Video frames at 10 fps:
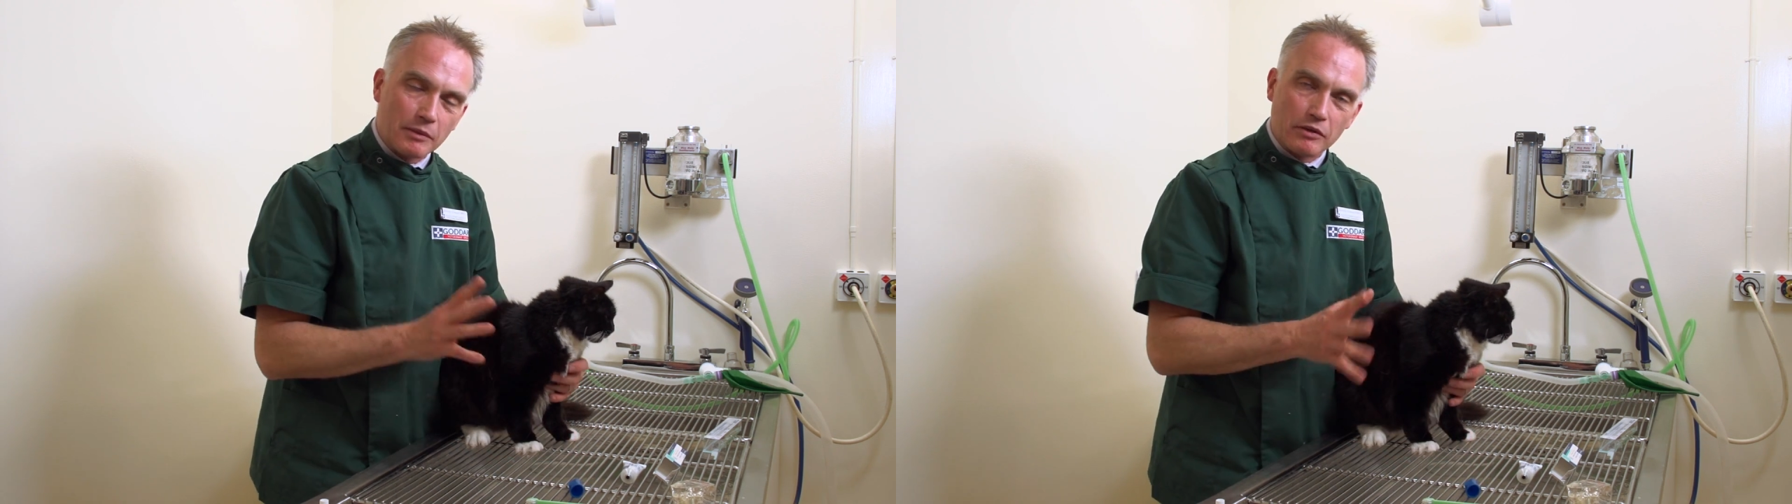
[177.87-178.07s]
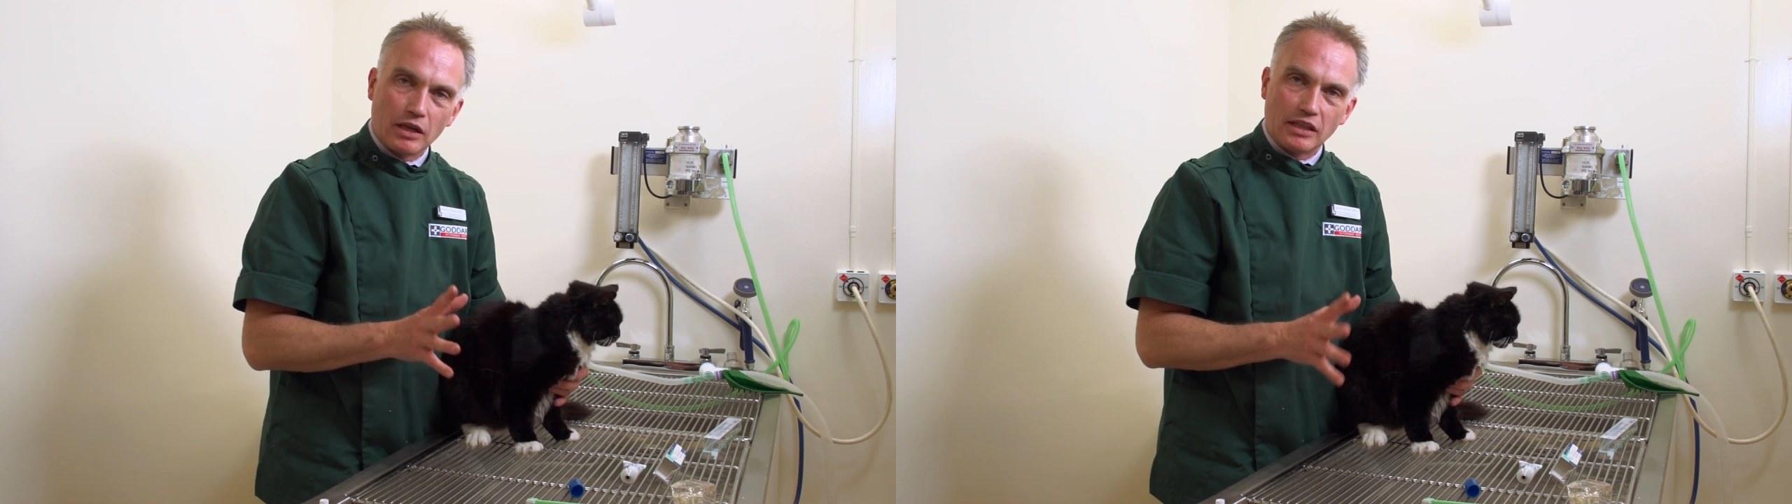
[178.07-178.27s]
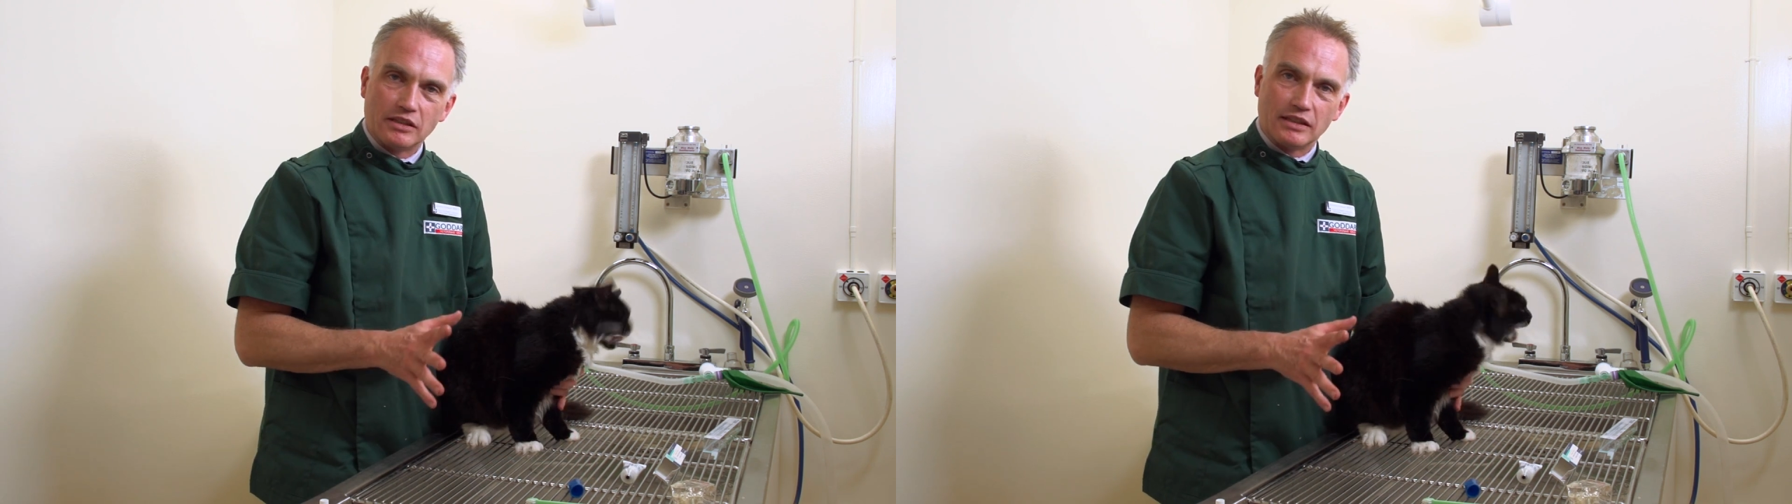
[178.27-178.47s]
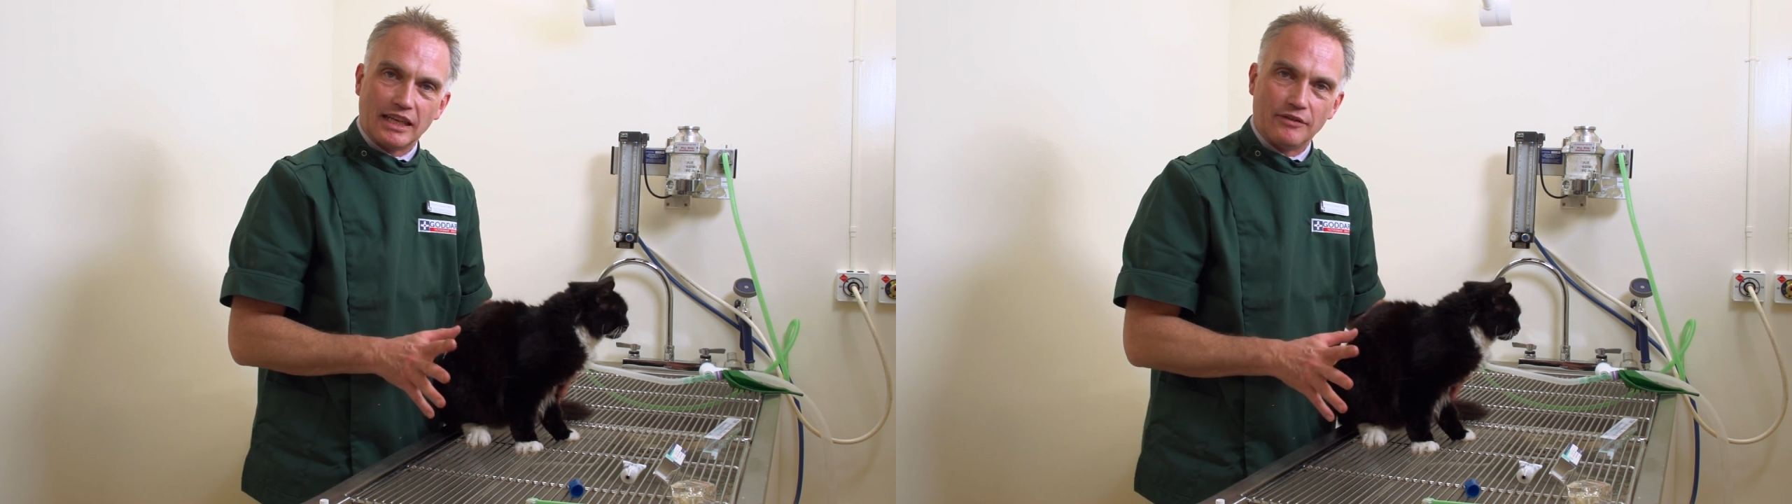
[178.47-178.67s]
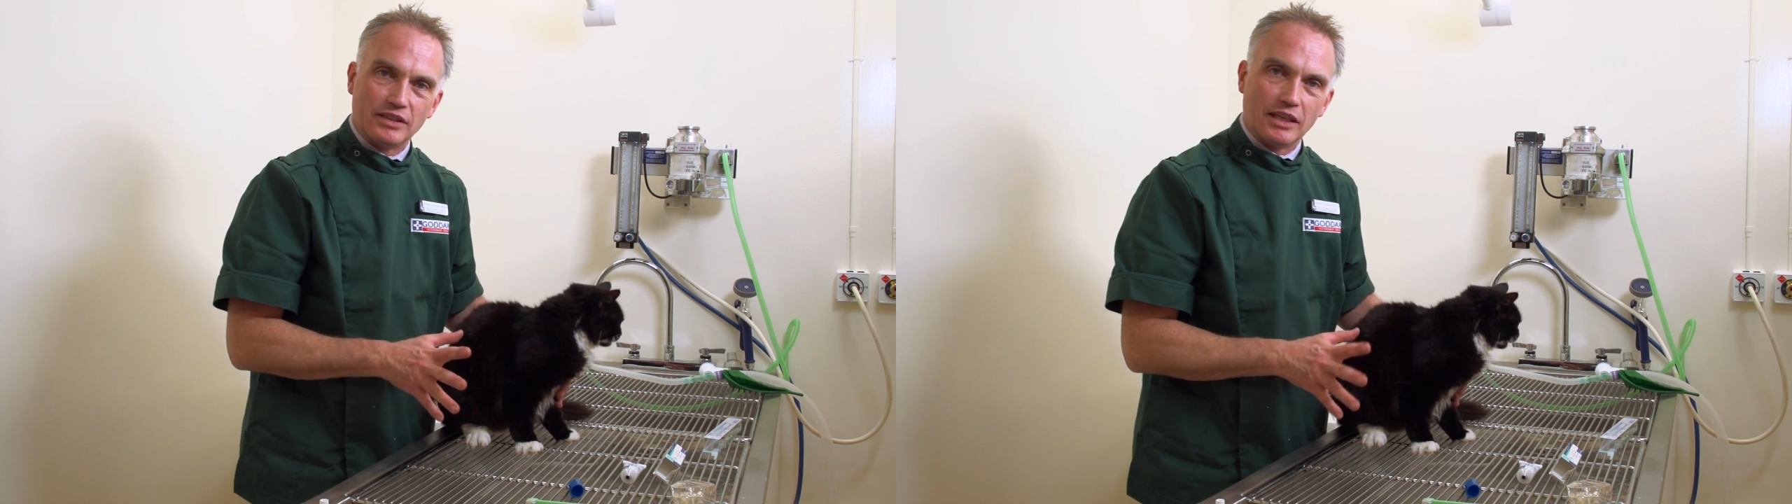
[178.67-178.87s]
bit reluctant to
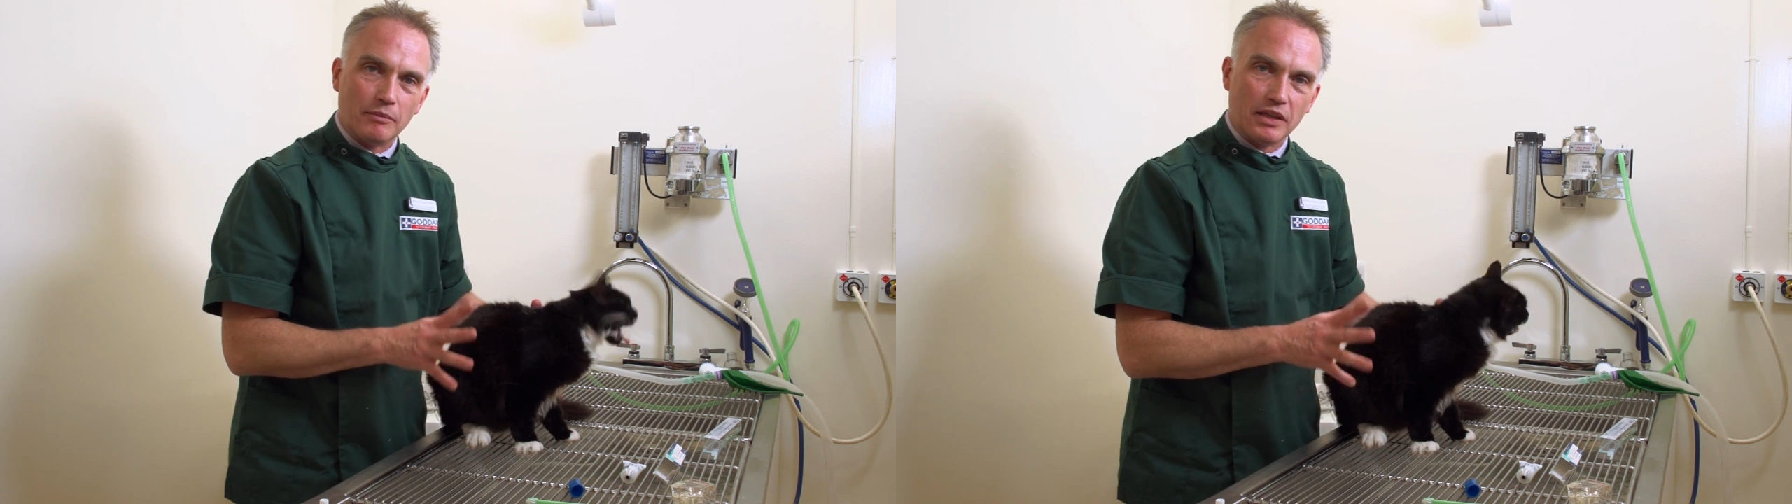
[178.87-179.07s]
have it done,